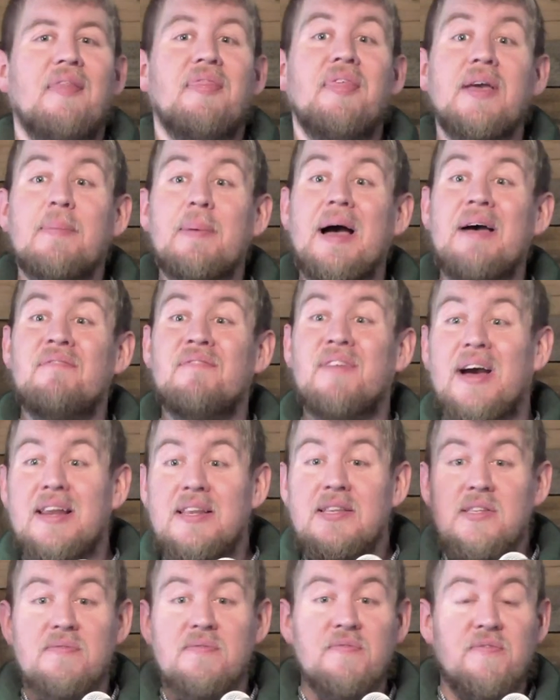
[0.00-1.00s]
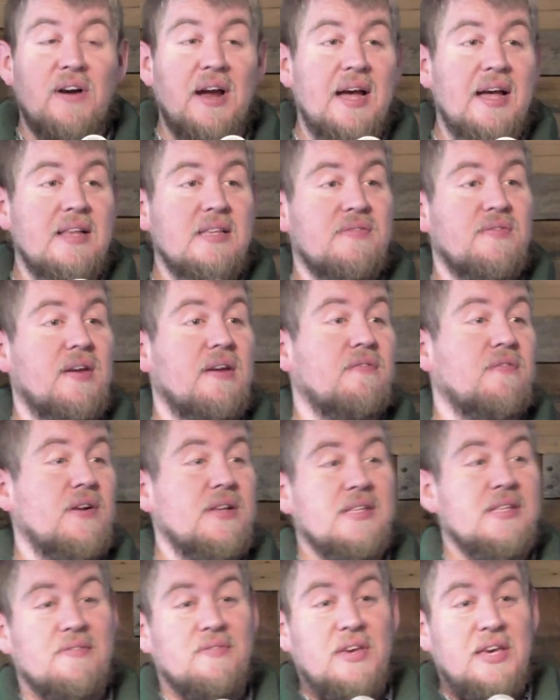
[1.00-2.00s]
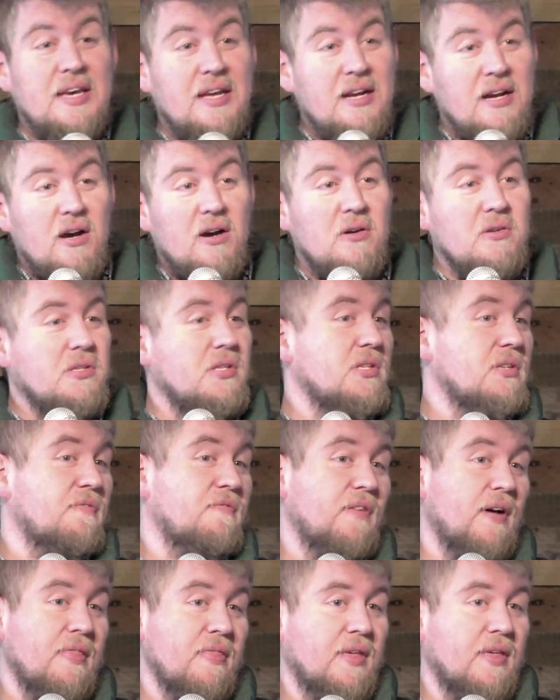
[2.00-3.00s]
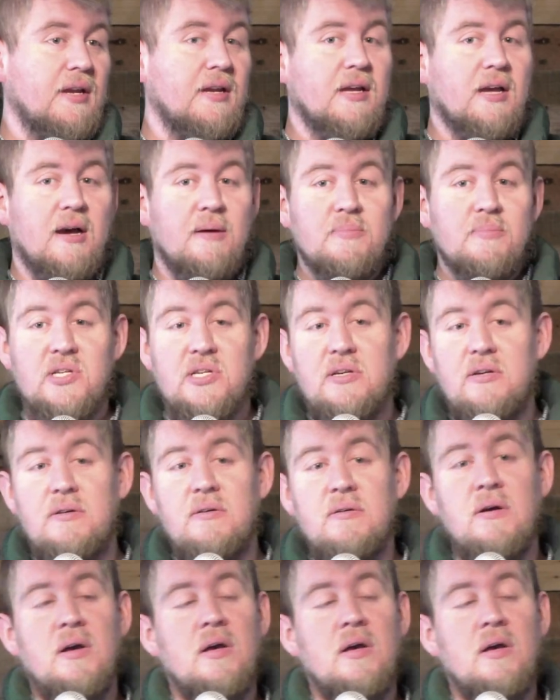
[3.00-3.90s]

Think about inviting some friends. If you have friends that have kiddos, it's a fun thing to come to.